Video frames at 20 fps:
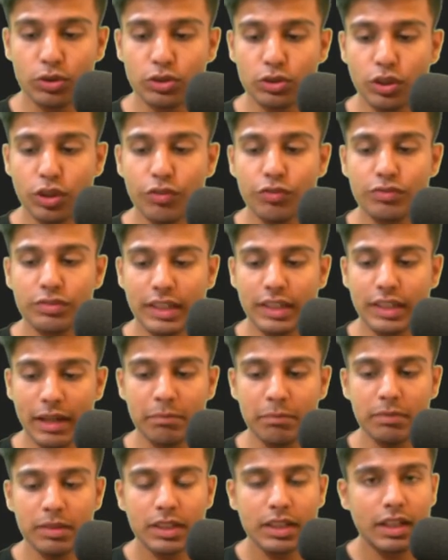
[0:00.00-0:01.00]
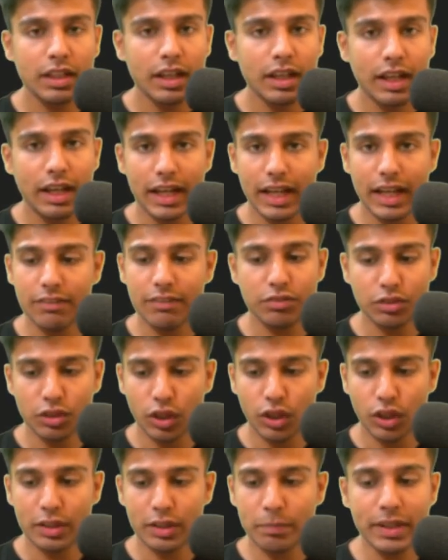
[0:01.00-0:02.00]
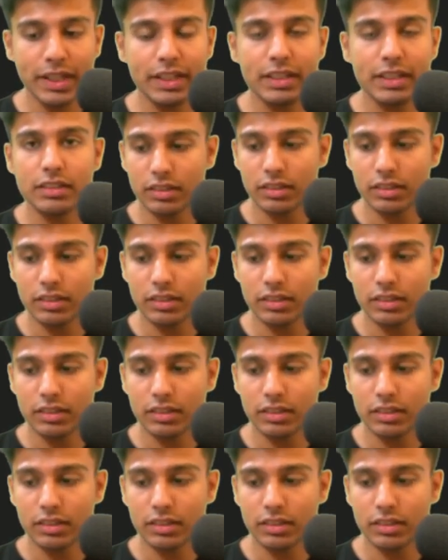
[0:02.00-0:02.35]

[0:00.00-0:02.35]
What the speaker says: of them have not been